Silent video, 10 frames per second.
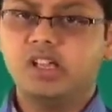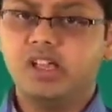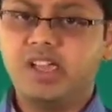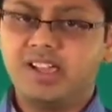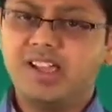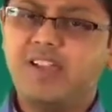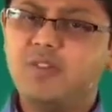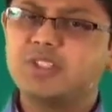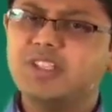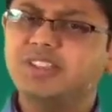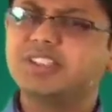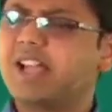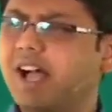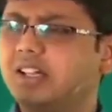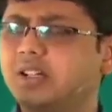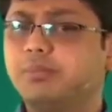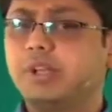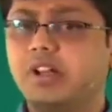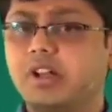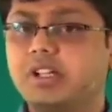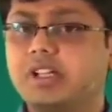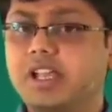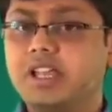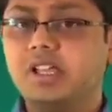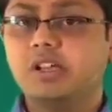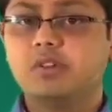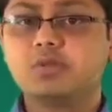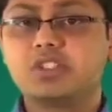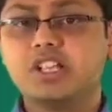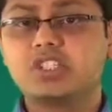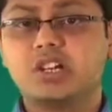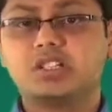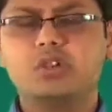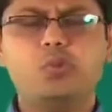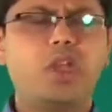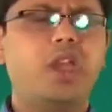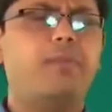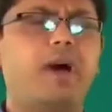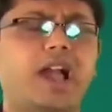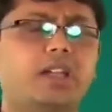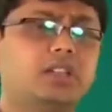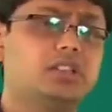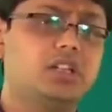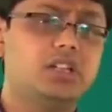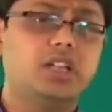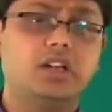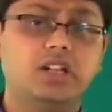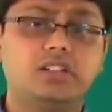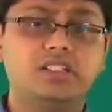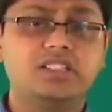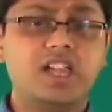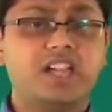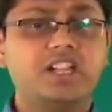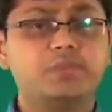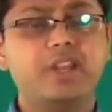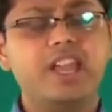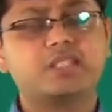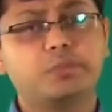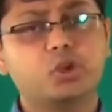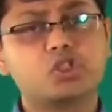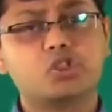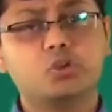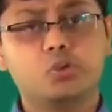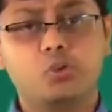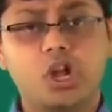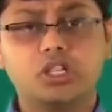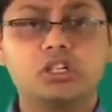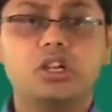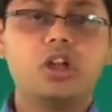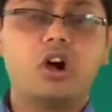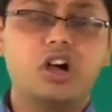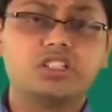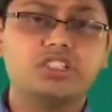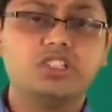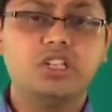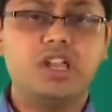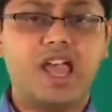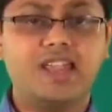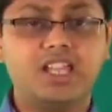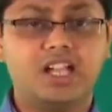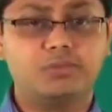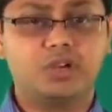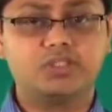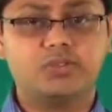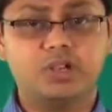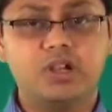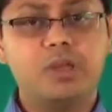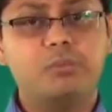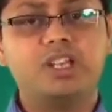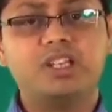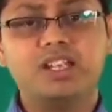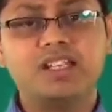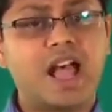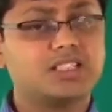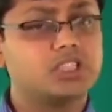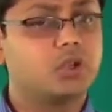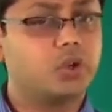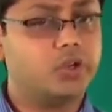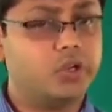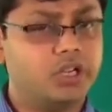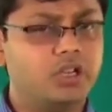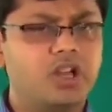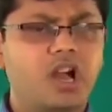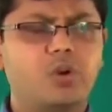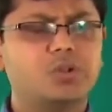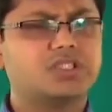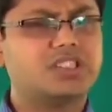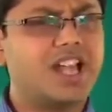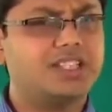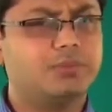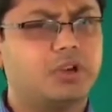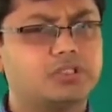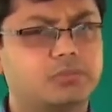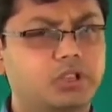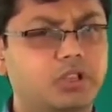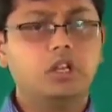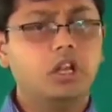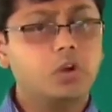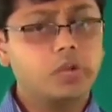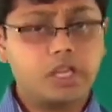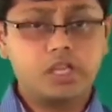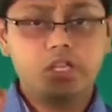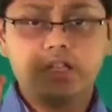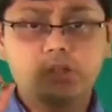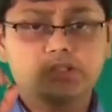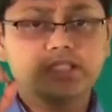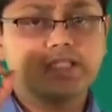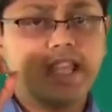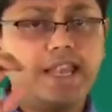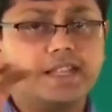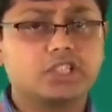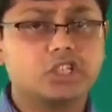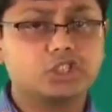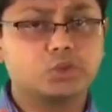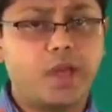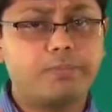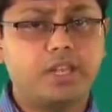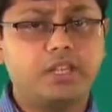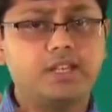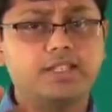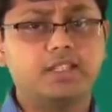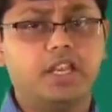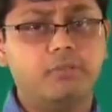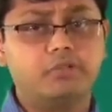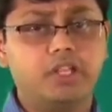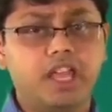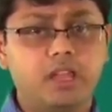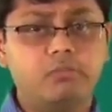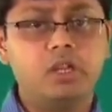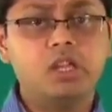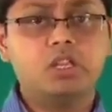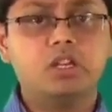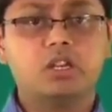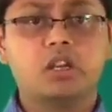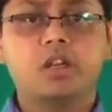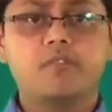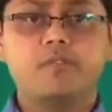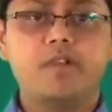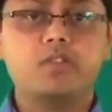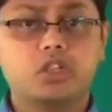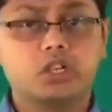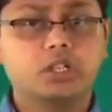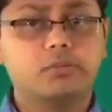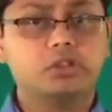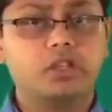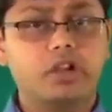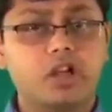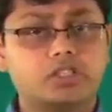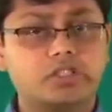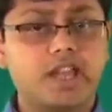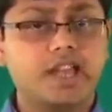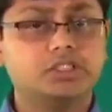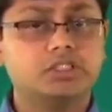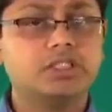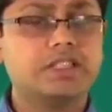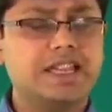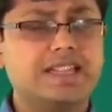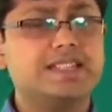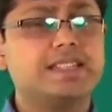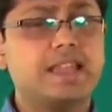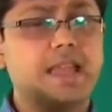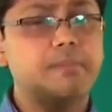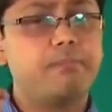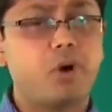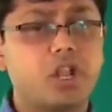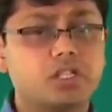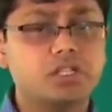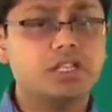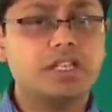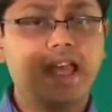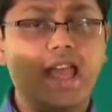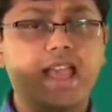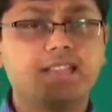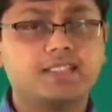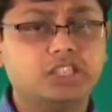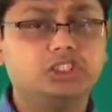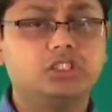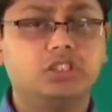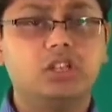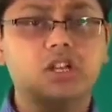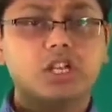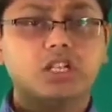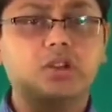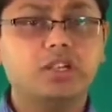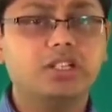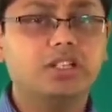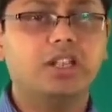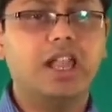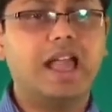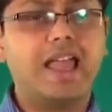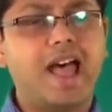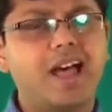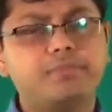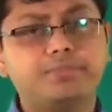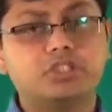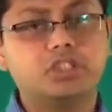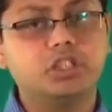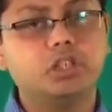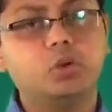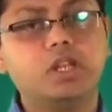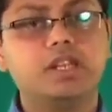Hey, have you seen this iron pillar in Delhi, which was constructed way back in the 1300s? It has been exposed to water, oxygen, and the atmosphere, but it hasn't corroded. How is that possible? Okay, now since electron swapping is the name of the game, here, when we are talking about the redox reactions, it is important, essential, critical, and absolutely